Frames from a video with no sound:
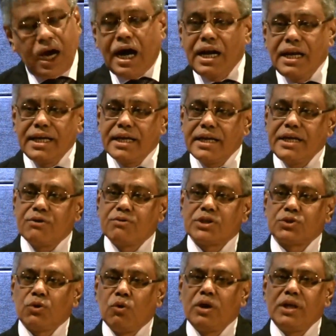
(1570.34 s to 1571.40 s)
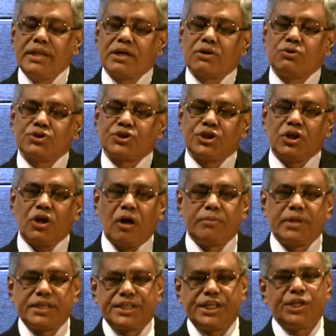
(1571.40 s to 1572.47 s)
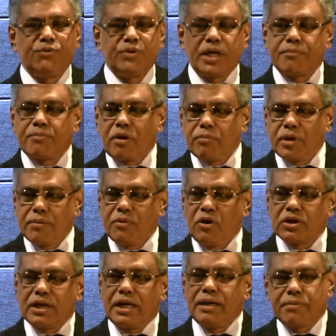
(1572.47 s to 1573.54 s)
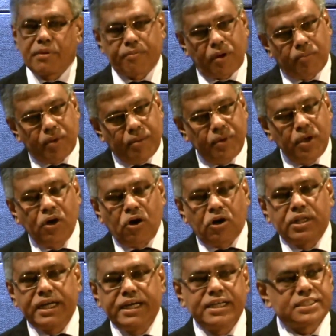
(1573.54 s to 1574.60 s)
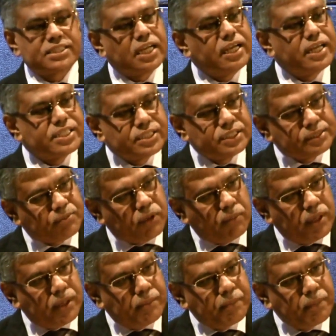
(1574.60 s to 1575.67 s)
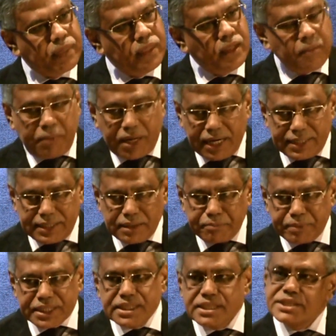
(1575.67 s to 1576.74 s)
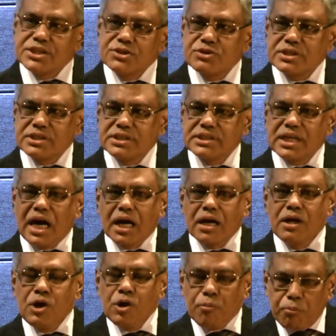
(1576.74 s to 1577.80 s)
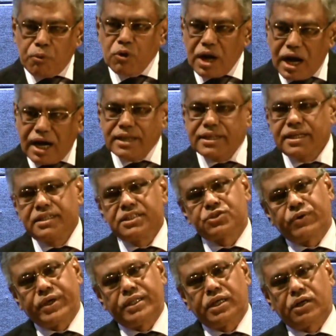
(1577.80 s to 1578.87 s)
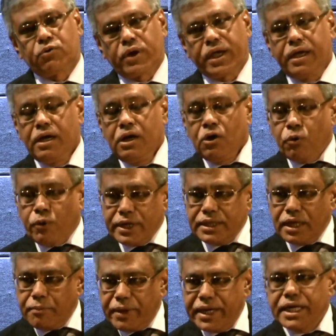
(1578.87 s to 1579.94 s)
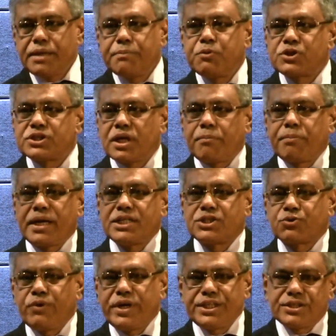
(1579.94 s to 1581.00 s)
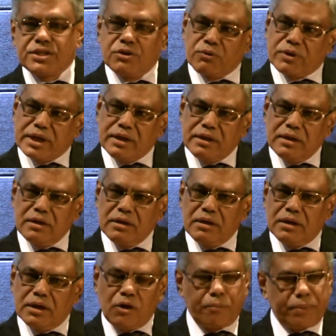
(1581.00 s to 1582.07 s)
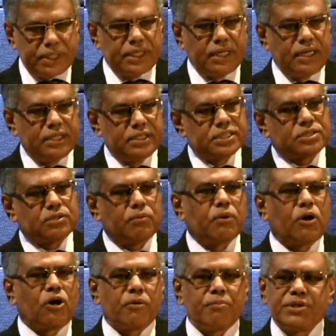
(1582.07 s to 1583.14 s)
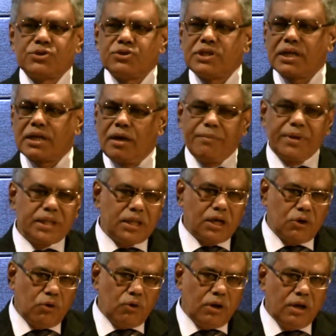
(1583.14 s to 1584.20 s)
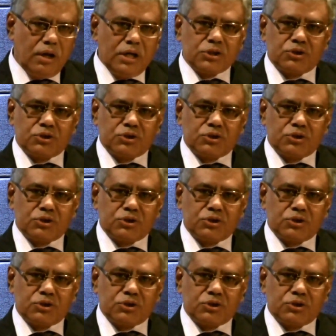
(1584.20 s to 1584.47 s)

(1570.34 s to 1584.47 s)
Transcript: Earlier it was only the question of the trade union problem or the labor problem or the industrial relations problem. But I think present situations are more other this way that okay, whether my input supply is quite low. Now presently this lot of issues are coming in the coal.